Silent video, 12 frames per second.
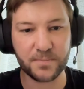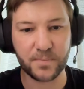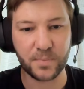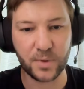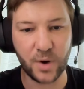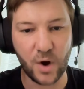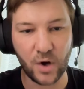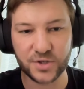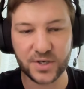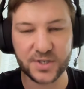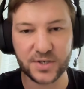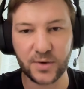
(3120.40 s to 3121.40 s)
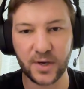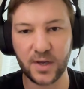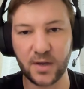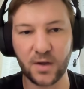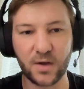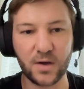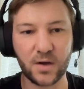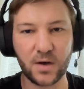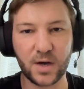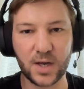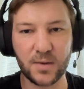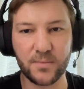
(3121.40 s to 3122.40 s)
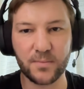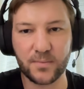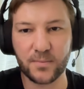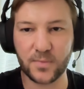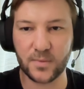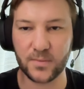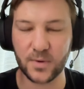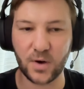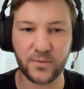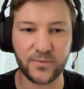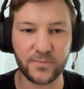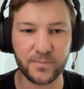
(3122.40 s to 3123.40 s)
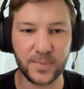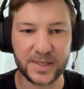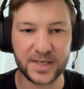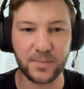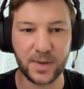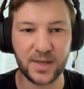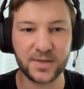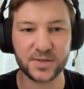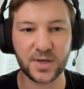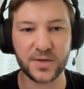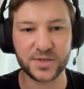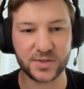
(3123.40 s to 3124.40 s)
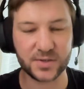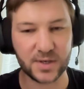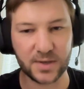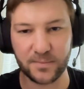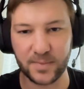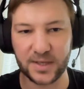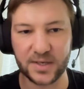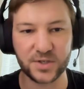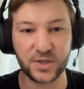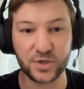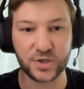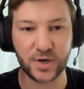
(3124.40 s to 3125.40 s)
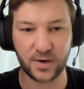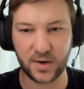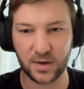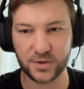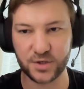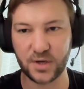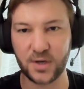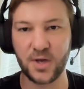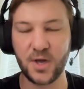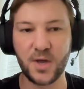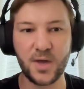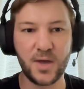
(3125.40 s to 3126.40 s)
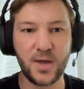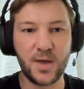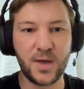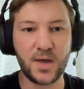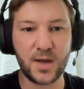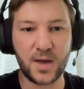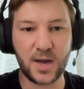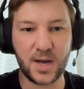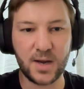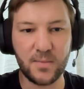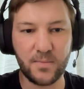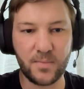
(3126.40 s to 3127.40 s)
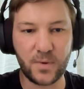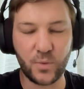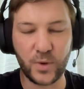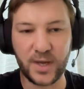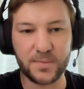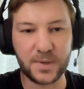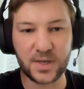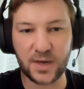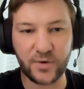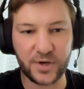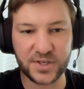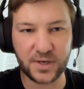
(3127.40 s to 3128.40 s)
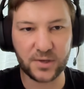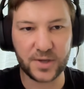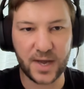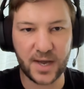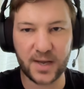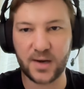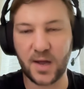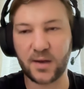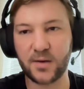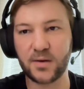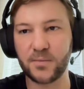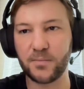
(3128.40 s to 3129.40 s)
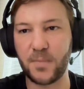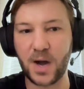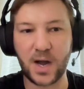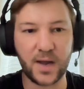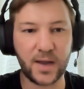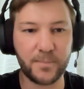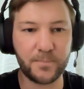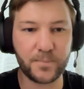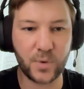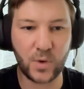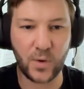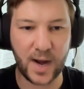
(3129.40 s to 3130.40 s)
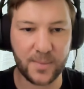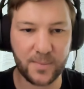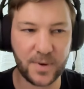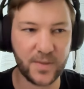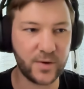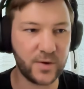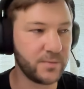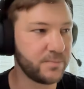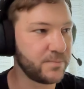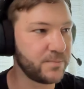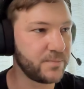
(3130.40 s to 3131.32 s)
a large history of eating meat, so meat is huge in our culture. We eat meat every single day. Like my grandmother